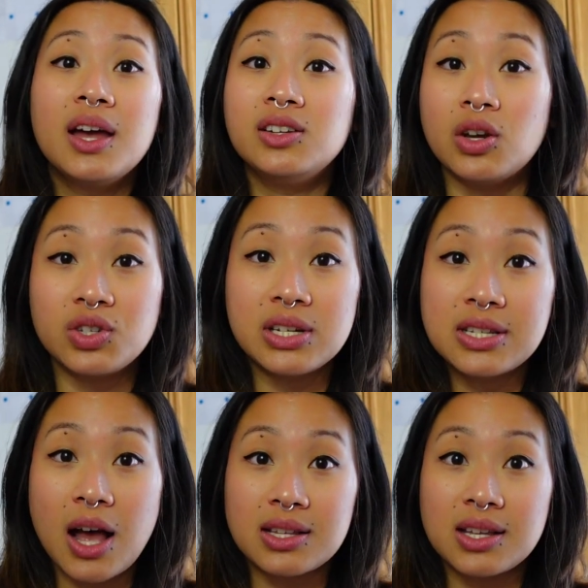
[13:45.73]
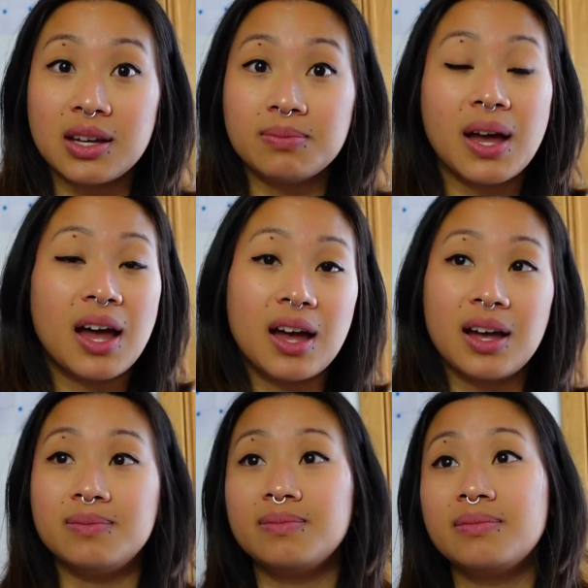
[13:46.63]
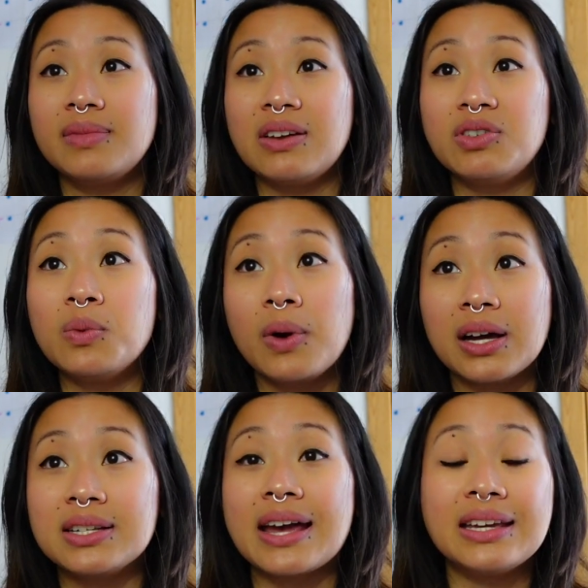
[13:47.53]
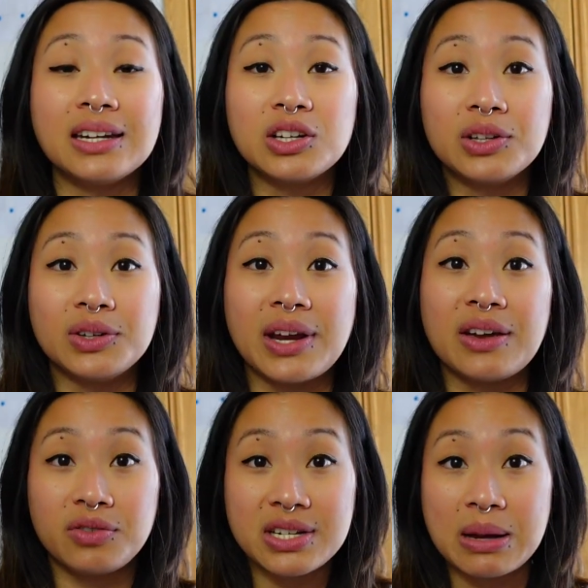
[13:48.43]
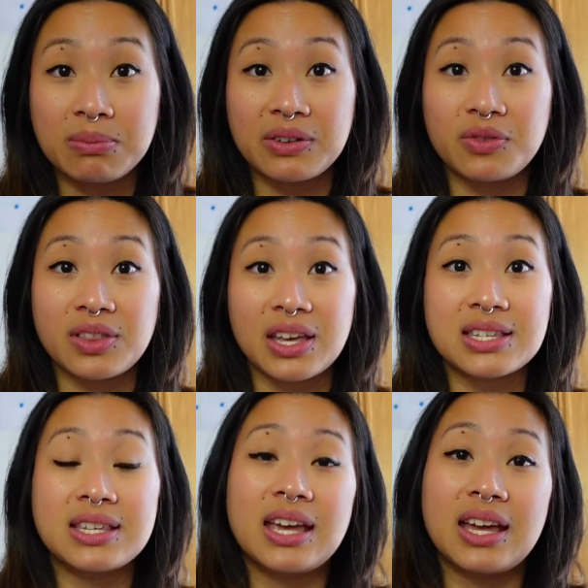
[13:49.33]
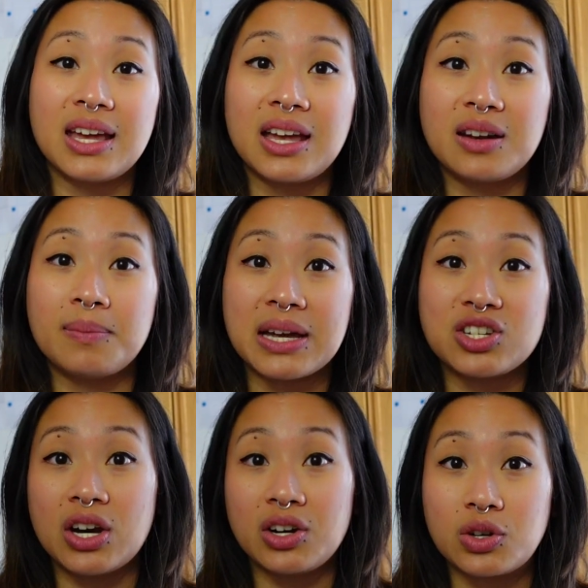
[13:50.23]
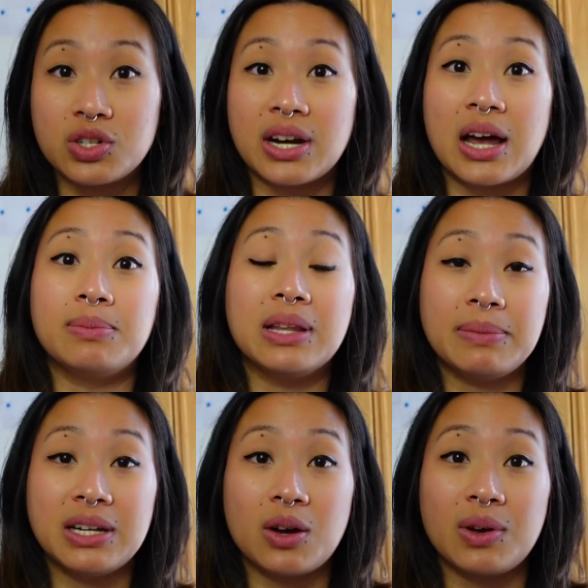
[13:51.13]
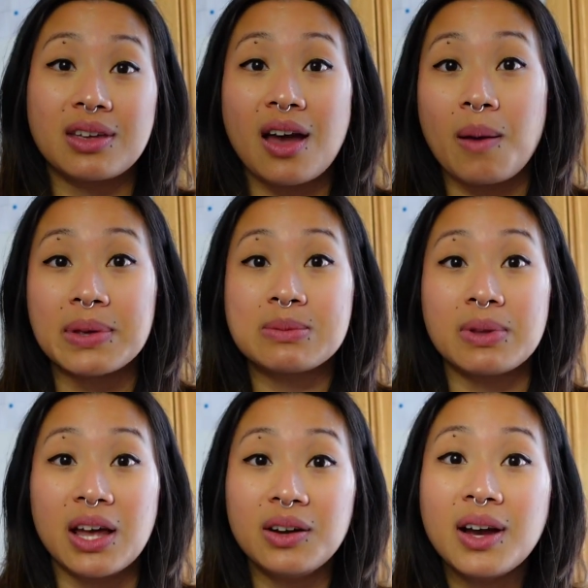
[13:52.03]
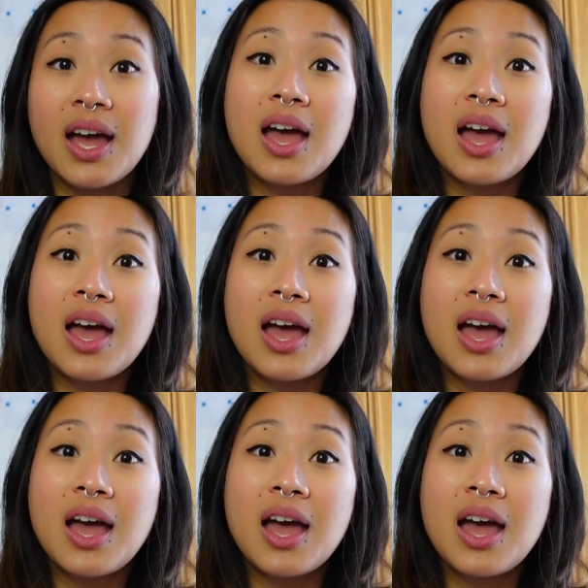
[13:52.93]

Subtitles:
Notion is awesome. If you want, I can include a free template for this in my shared Notion hub. Let me know in the comments below.